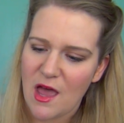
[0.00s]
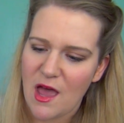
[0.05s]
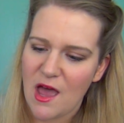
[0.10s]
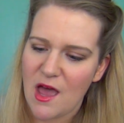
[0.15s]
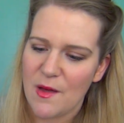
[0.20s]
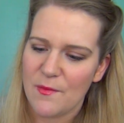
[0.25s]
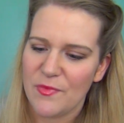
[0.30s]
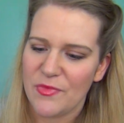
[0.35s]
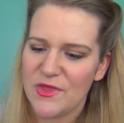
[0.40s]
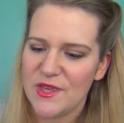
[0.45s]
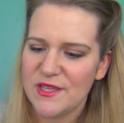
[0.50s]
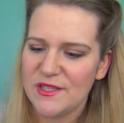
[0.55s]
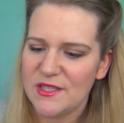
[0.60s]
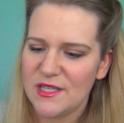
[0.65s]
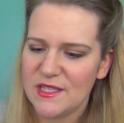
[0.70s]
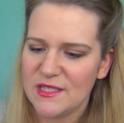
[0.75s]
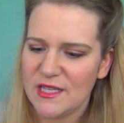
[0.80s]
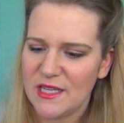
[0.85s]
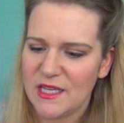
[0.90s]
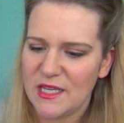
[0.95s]
Um, this
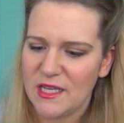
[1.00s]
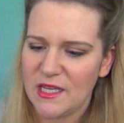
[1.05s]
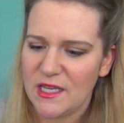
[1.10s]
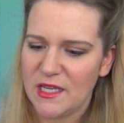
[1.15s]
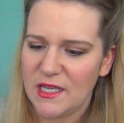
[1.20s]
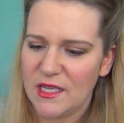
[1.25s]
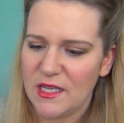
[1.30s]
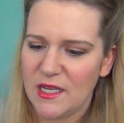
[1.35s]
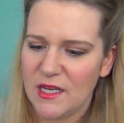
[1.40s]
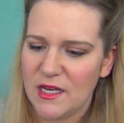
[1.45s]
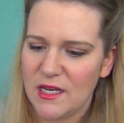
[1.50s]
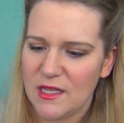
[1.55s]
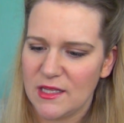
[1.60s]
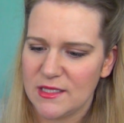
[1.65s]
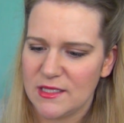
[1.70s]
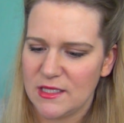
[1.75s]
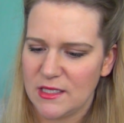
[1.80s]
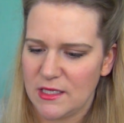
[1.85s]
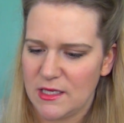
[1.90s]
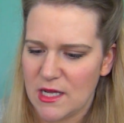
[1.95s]
is in,
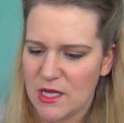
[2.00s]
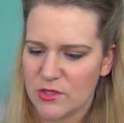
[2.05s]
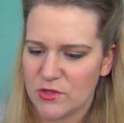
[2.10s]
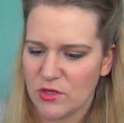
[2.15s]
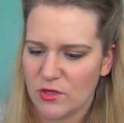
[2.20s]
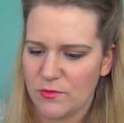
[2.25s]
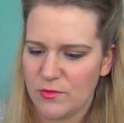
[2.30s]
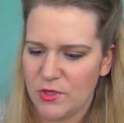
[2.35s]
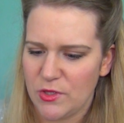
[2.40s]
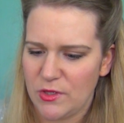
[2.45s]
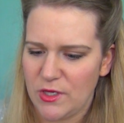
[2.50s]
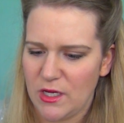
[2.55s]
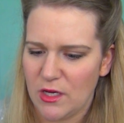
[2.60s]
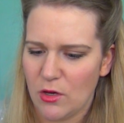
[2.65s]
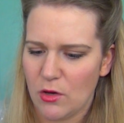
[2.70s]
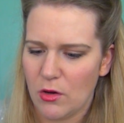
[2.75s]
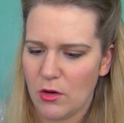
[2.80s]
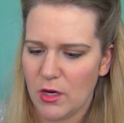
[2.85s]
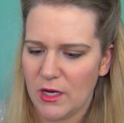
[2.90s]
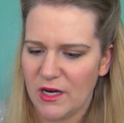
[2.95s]
let's see, Natural Beauty.
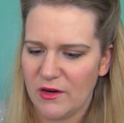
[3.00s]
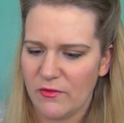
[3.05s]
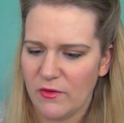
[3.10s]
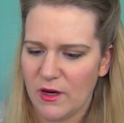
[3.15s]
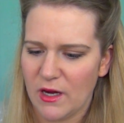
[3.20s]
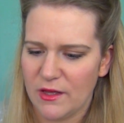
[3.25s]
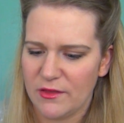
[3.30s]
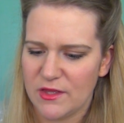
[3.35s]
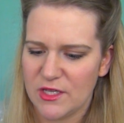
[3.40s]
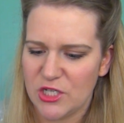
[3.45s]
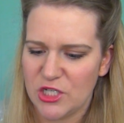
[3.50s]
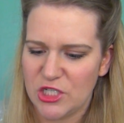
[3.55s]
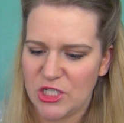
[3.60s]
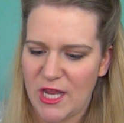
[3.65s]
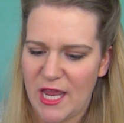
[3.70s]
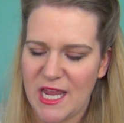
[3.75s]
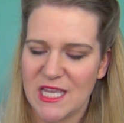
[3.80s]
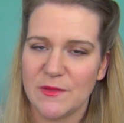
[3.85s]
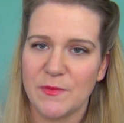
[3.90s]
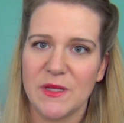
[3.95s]
Oh, and I forgot the
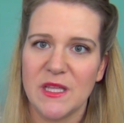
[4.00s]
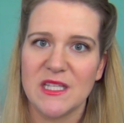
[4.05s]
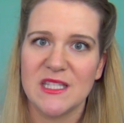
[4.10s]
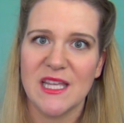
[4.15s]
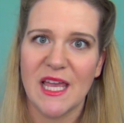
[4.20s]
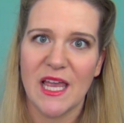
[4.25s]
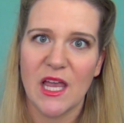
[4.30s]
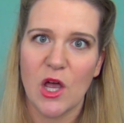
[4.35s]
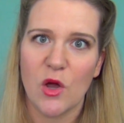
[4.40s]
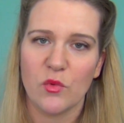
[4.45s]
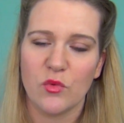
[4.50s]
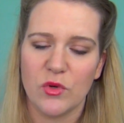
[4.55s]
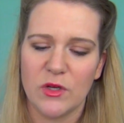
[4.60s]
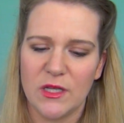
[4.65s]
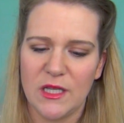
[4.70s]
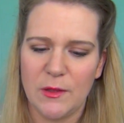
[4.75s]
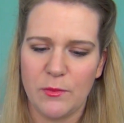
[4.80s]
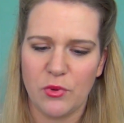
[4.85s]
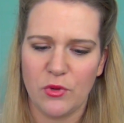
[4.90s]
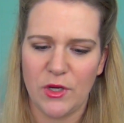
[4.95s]
shades, but it's like a
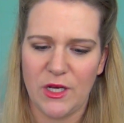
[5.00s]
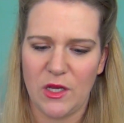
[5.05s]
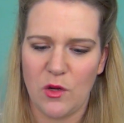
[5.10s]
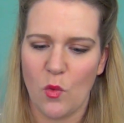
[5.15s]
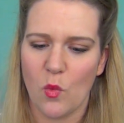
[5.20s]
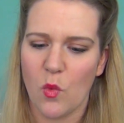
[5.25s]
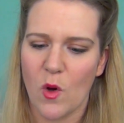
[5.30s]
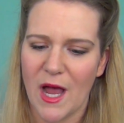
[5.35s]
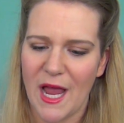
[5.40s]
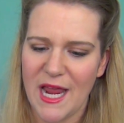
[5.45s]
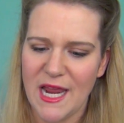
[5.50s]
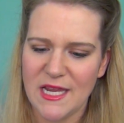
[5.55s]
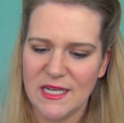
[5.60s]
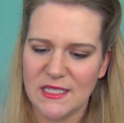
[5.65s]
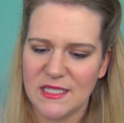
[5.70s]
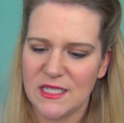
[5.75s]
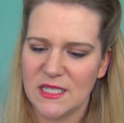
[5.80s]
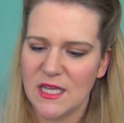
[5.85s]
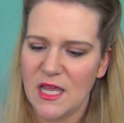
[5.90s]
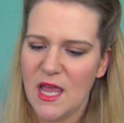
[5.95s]
really pretty
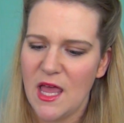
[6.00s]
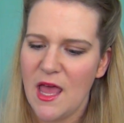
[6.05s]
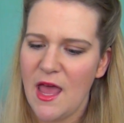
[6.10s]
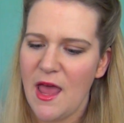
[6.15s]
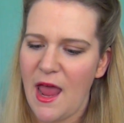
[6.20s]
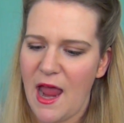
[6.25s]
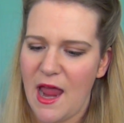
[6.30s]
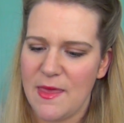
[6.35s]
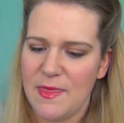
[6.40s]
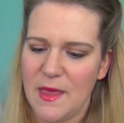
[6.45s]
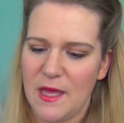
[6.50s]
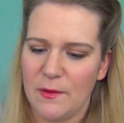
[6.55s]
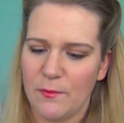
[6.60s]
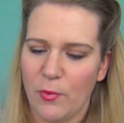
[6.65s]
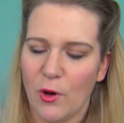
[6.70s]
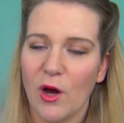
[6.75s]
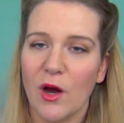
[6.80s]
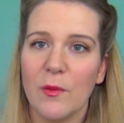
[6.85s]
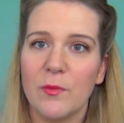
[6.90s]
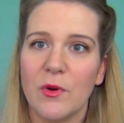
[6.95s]
white and then
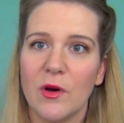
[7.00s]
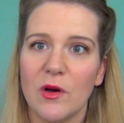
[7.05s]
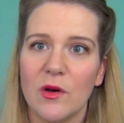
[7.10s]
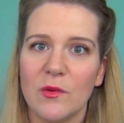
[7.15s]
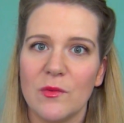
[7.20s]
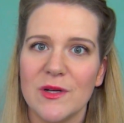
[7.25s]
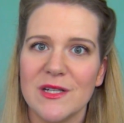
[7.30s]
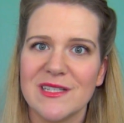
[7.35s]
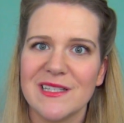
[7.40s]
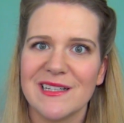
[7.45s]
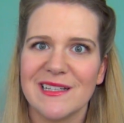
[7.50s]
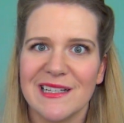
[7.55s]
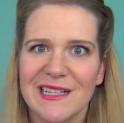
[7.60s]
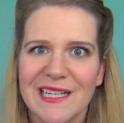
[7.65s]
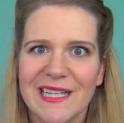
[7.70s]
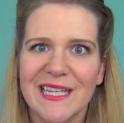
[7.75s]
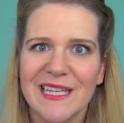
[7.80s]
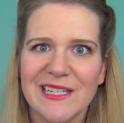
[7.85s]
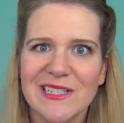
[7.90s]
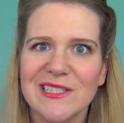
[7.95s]
purple, which
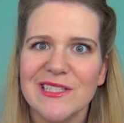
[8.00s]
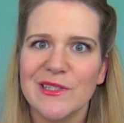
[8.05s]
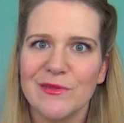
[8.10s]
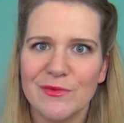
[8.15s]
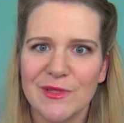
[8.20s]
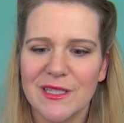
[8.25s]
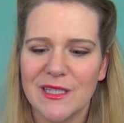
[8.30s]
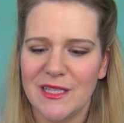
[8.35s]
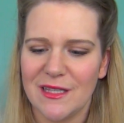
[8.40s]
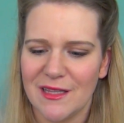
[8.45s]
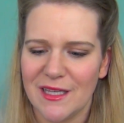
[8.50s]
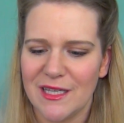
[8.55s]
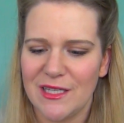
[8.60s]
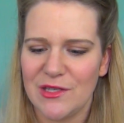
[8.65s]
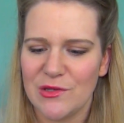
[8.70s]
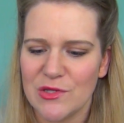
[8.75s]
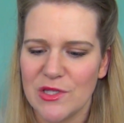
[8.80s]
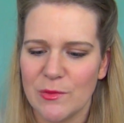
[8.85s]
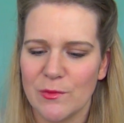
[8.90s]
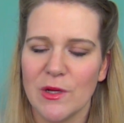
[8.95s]
I actually really
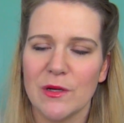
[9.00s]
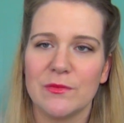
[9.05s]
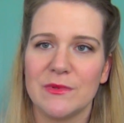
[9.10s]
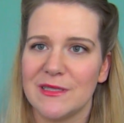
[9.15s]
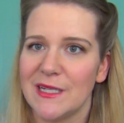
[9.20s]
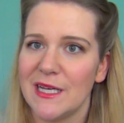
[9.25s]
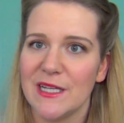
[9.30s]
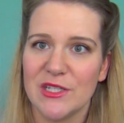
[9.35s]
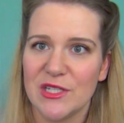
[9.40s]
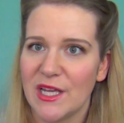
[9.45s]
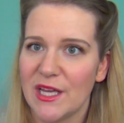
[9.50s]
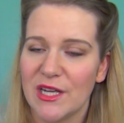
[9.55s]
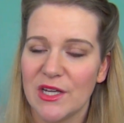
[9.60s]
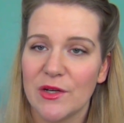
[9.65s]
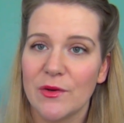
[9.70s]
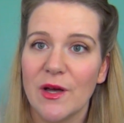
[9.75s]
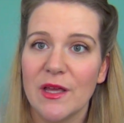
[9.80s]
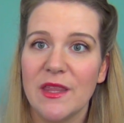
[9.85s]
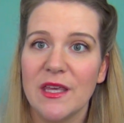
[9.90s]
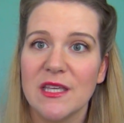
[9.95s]
like using purple
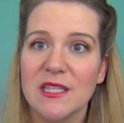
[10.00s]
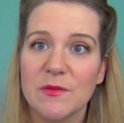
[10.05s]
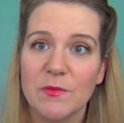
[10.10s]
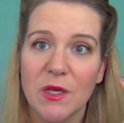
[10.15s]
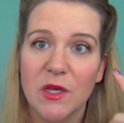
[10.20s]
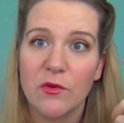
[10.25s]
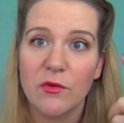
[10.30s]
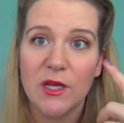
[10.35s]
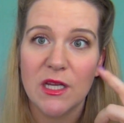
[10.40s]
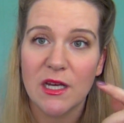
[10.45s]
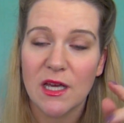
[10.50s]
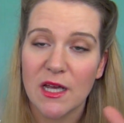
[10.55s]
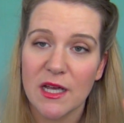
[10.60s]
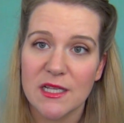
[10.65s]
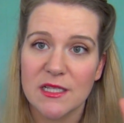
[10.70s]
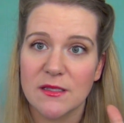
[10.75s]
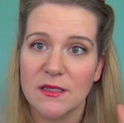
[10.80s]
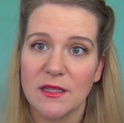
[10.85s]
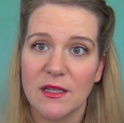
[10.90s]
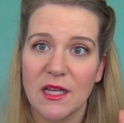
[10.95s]
eyeshadow. I think it's my green
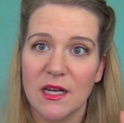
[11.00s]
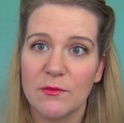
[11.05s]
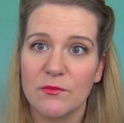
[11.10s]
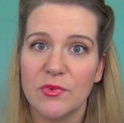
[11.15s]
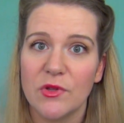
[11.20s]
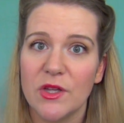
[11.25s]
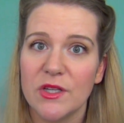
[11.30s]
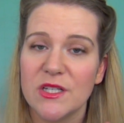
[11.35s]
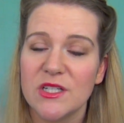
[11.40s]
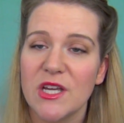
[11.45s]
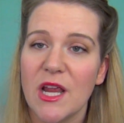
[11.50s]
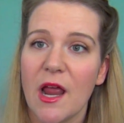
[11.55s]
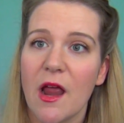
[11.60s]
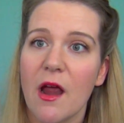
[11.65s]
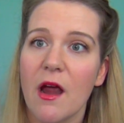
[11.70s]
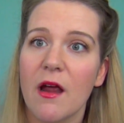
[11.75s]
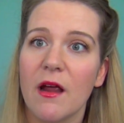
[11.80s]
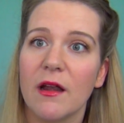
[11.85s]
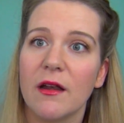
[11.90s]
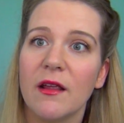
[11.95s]
eyes and kind of blondish
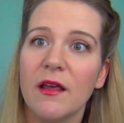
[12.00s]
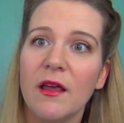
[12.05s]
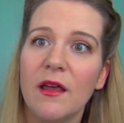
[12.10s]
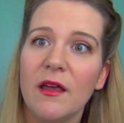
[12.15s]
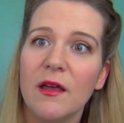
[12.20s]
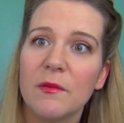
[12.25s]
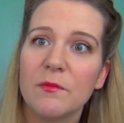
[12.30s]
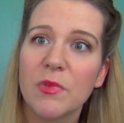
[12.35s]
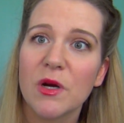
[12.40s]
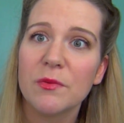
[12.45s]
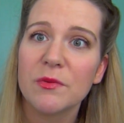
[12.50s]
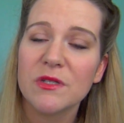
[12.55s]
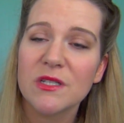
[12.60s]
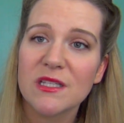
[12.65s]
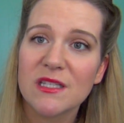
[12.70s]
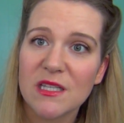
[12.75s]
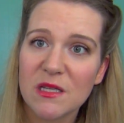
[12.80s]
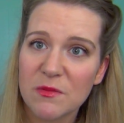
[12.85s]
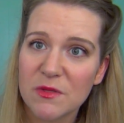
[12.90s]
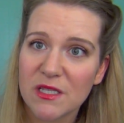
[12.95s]
hair and purple
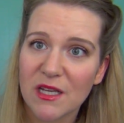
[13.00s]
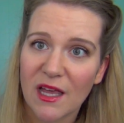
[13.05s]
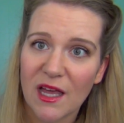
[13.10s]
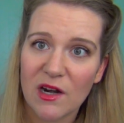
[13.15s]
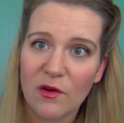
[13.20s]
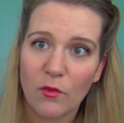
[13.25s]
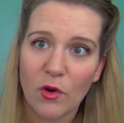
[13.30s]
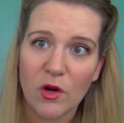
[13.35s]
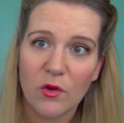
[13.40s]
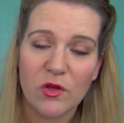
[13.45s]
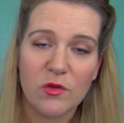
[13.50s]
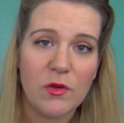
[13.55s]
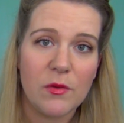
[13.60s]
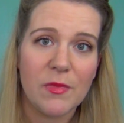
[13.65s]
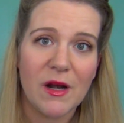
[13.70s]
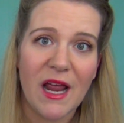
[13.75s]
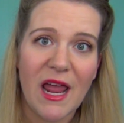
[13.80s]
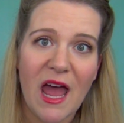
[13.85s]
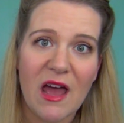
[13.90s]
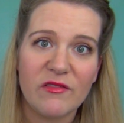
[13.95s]
just seems to kind of work with me,
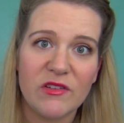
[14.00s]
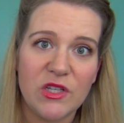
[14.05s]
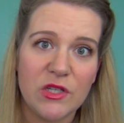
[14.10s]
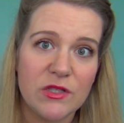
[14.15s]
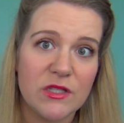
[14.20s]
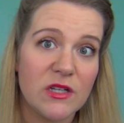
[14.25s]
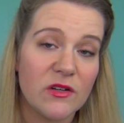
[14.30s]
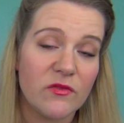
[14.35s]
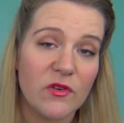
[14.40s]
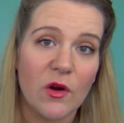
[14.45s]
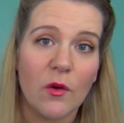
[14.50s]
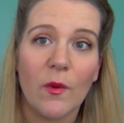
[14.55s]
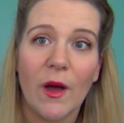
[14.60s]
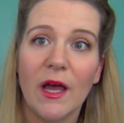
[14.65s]
but I haven't used it for a